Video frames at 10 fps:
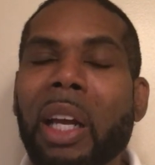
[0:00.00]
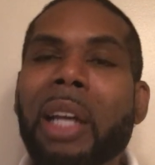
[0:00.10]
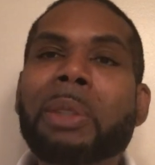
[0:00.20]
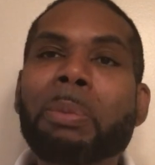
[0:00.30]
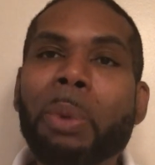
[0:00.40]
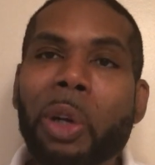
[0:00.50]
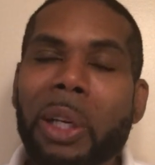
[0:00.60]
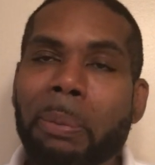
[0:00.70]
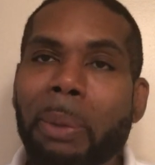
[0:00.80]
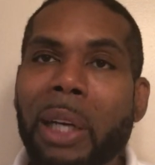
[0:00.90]
has brought
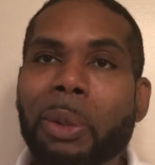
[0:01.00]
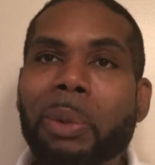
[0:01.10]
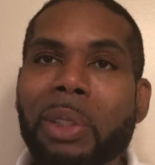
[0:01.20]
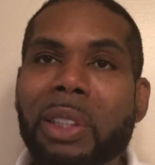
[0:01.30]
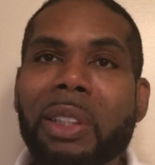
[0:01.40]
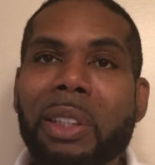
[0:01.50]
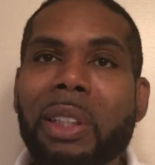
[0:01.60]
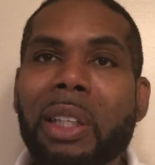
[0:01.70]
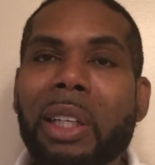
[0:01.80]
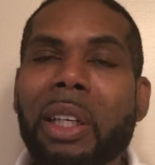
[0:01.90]
about
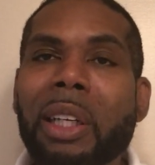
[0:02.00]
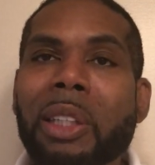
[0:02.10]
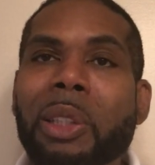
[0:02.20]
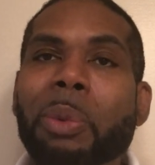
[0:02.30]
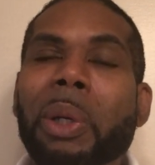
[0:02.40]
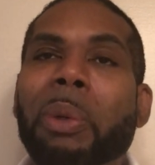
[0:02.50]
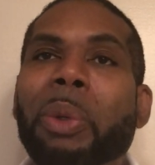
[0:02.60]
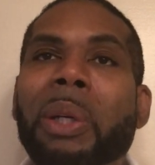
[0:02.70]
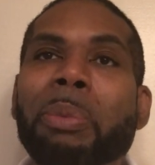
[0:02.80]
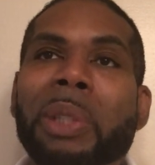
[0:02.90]
to where
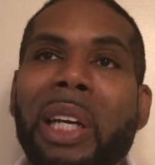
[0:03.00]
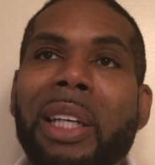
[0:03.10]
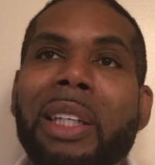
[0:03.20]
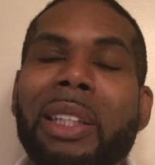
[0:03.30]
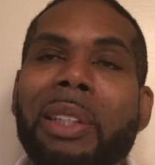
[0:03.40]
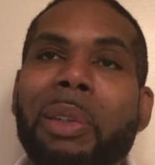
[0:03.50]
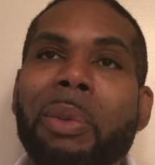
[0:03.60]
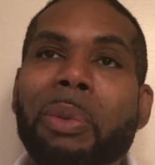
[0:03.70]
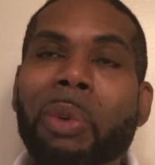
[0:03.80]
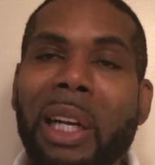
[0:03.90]
we obtained
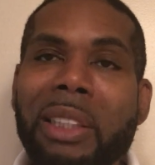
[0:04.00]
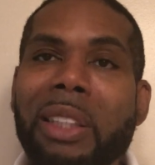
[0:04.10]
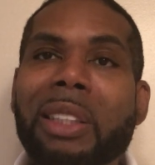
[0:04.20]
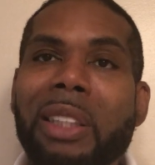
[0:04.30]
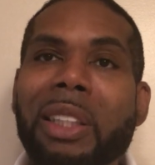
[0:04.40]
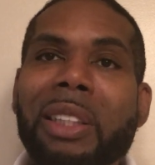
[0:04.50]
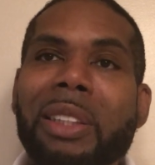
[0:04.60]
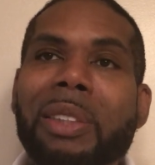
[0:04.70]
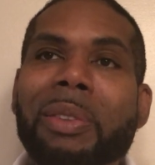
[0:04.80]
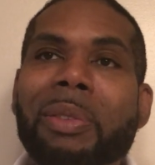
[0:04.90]
righteousness,
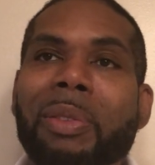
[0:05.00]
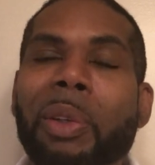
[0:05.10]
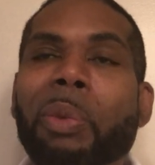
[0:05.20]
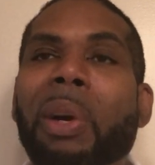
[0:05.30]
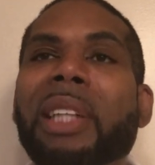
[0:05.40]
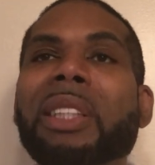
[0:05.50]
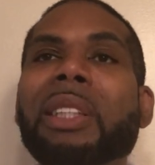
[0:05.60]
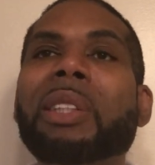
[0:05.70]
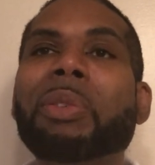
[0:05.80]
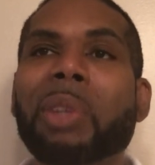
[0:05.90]
the
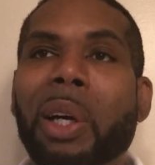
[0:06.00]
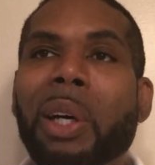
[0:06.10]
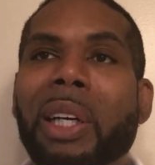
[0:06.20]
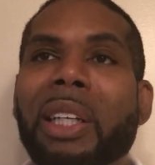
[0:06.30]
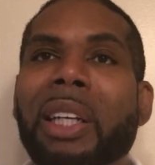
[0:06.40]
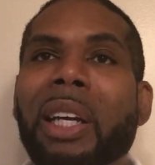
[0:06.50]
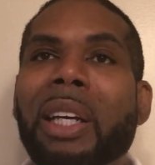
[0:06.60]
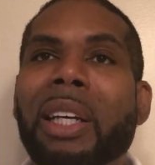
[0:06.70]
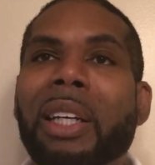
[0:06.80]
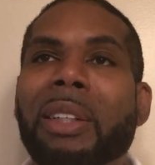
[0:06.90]
righteousness of God.
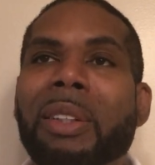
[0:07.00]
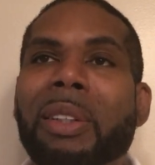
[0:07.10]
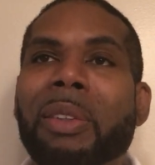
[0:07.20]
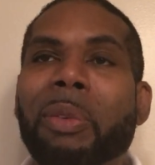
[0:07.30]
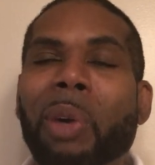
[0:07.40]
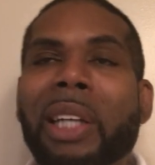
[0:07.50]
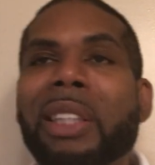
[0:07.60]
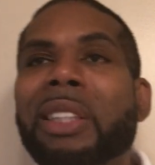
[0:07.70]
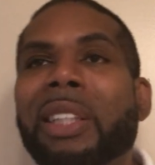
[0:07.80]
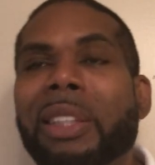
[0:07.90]

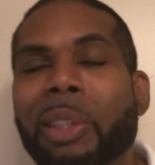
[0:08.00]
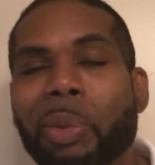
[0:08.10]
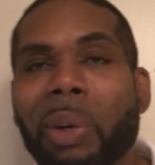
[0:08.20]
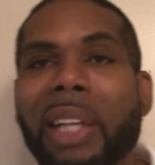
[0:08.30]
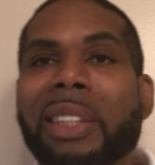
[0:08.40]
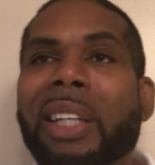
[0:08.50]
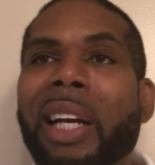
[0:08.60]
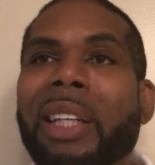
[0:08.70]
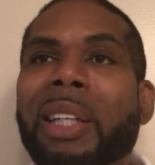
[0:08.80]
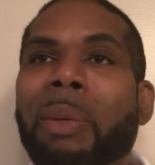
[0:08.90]
Righteousness is right
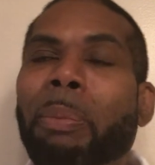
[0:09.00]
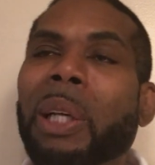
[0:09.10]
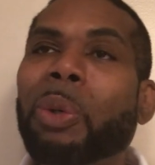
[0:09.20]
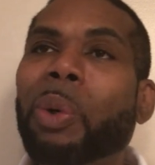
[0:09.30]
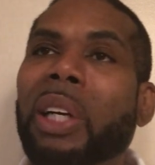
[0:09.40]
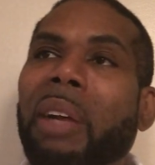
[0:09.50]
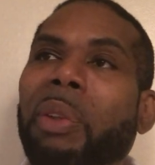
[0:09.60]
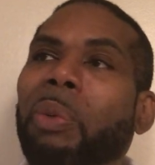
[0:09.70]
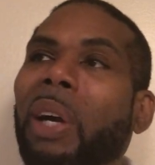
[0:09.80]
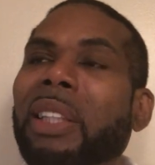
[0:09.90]
standing, but in order to have
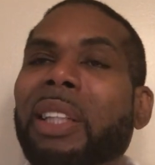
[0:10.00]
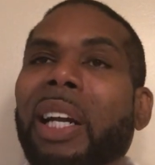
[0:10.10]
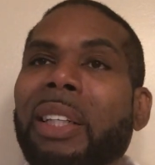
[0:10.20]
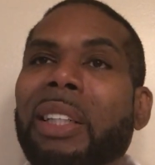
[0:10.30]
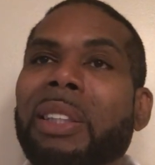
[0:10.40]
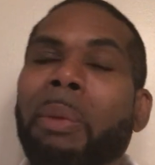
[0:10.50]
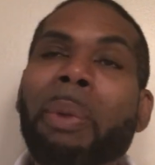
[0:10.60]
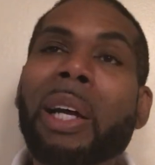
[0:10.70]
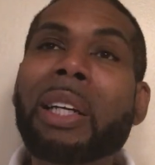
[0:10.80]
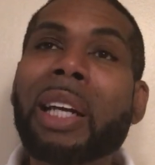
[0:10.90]
the right standing,
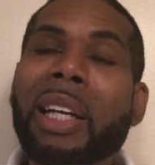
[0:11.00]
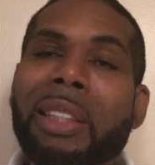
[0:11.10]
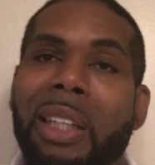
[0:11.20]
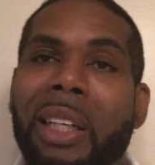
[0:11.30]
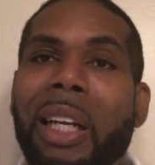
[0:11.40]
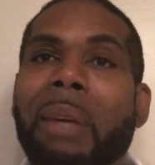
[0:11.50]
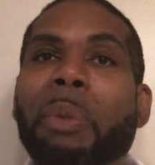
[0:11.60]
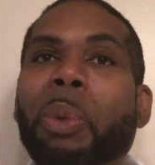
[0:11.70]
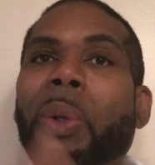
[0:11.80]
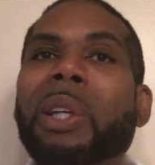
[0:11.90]
somebody has to declare
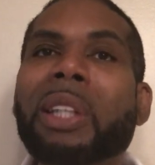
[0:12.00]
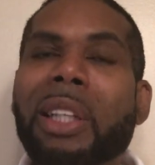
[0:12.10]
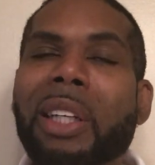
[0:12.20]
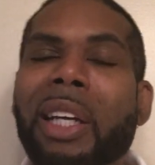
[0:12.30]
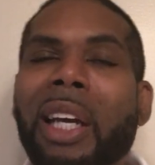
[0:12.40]
me worthy.